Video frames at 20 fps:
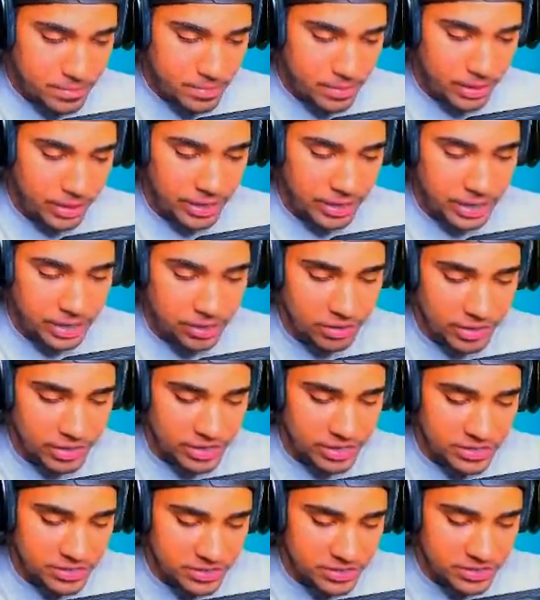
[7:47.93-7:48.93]
Here
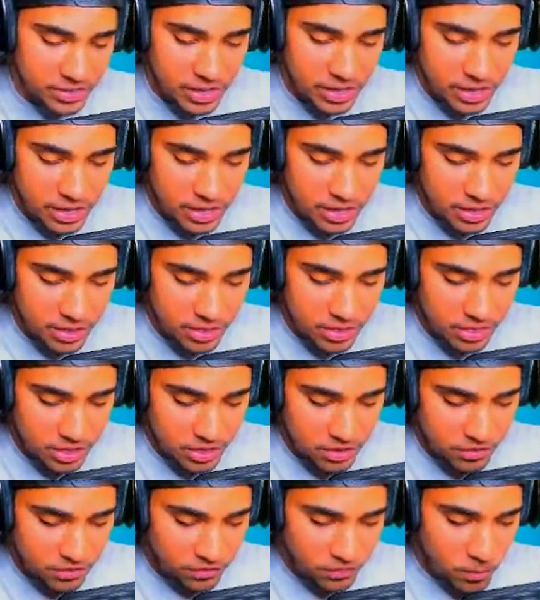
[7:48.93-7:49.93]
is
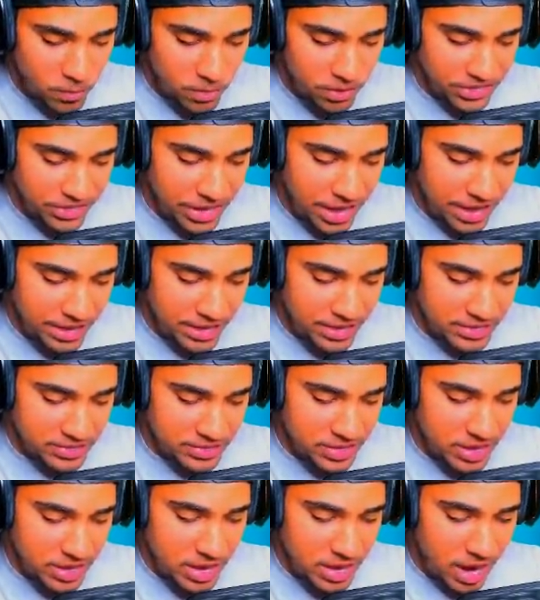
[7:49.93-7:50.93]
the four
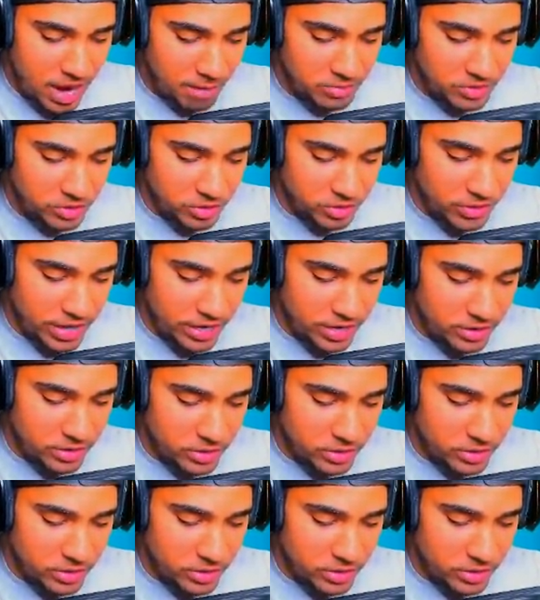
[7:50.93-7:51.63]
Yetis. I'm sure they could